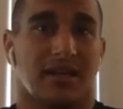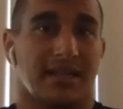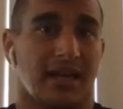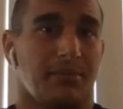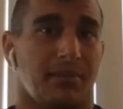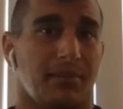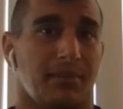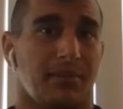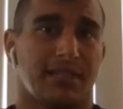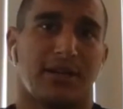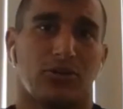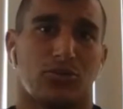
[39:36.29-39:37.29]
yeah,
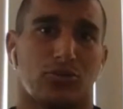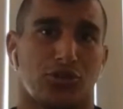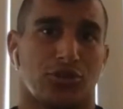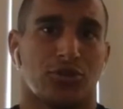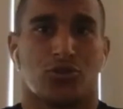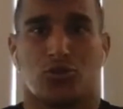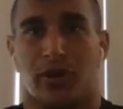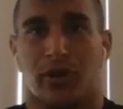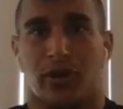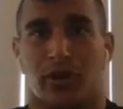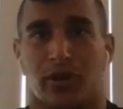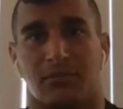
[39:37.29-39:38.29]
maybe it's better to just
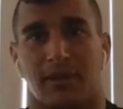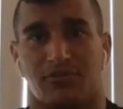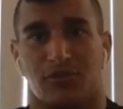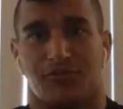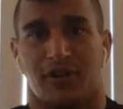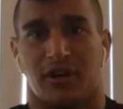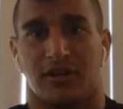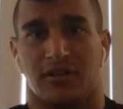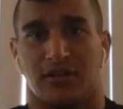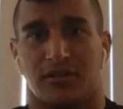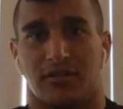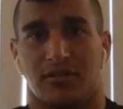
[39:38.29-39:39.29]
train MMA for
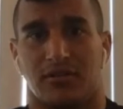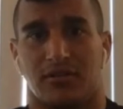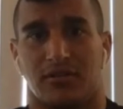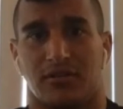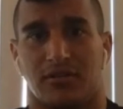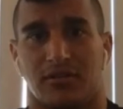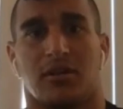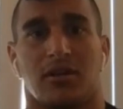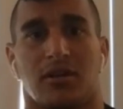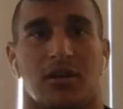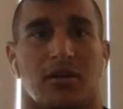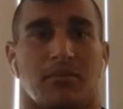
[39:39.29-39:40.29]
fun.
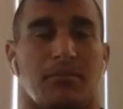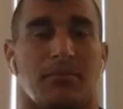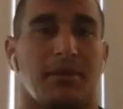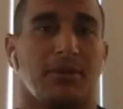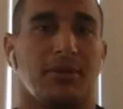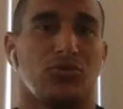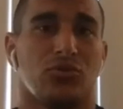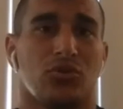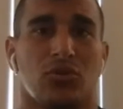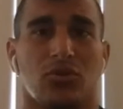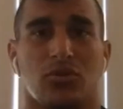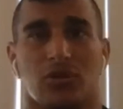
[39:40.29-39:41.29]
Maybe
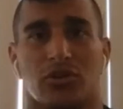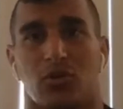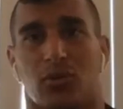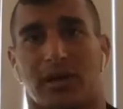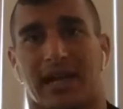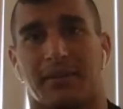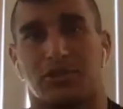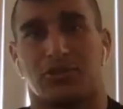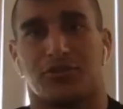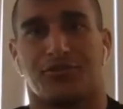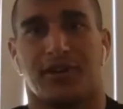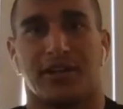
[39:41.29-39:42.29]
do, you know, one
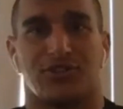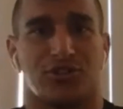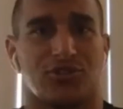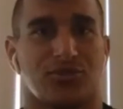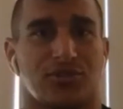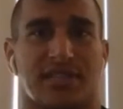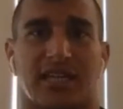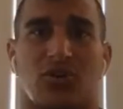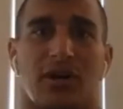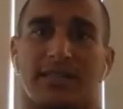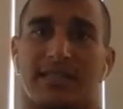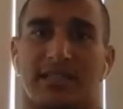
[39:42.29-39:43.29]
amateur fight just to say,
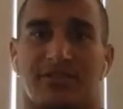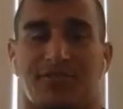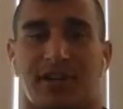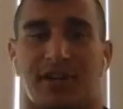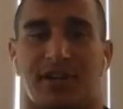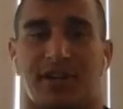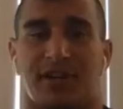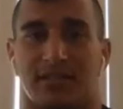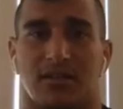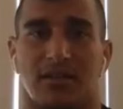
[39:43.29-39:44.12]
oh, I did a fight.